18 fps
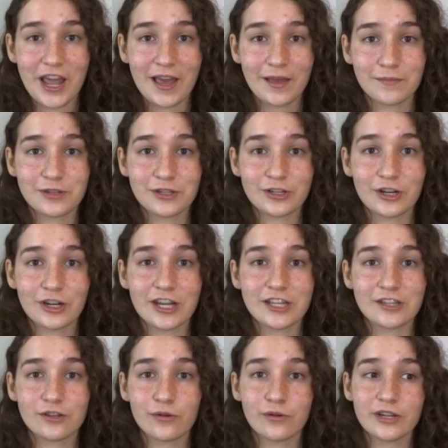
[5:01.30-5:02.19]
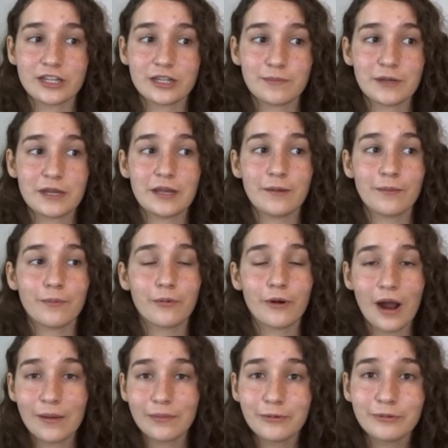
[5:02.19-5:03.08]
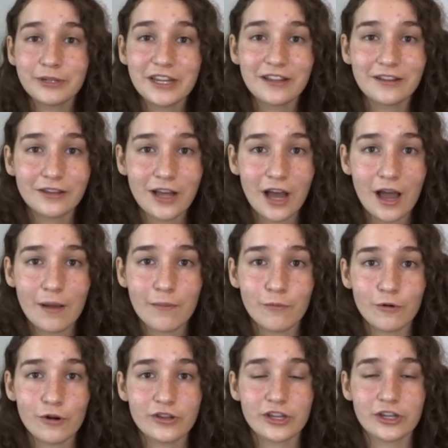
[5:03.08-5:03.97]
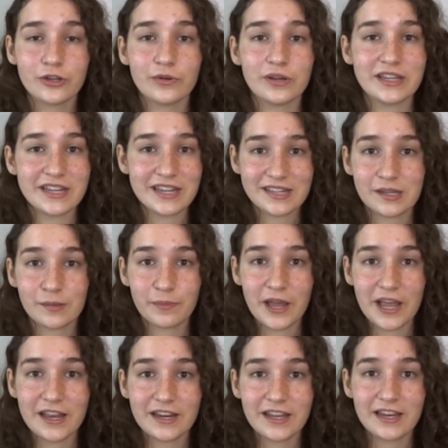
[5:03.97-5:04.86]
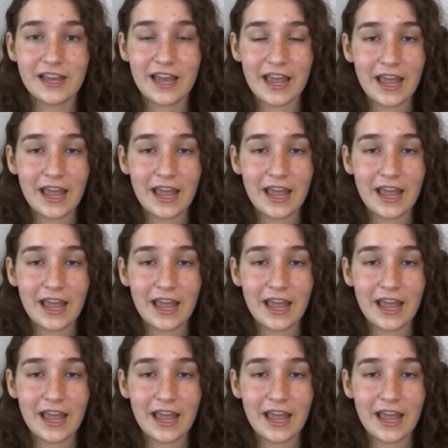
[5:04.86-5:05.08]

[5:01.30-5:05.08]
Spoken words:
hamster is going to be probably a lot more than you anticipated.